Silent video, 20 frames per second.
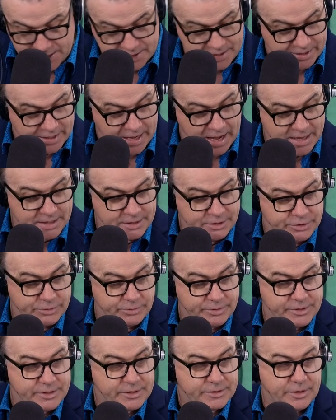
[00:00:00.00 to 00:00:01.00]
Nick Hanne,
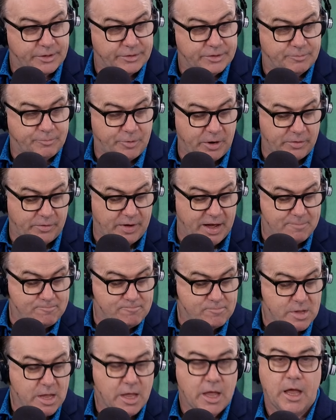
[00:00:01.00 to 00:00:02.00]
joins us on the program.
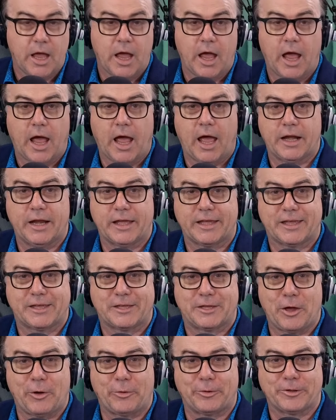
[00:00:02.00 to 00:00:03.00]
Nick,
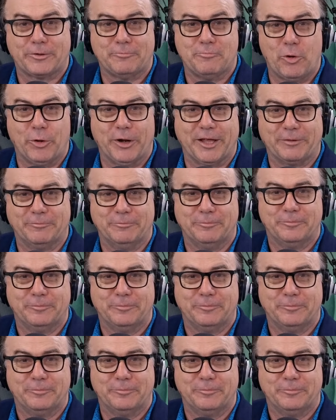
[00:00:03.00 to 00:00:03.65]
kia ora, good morning.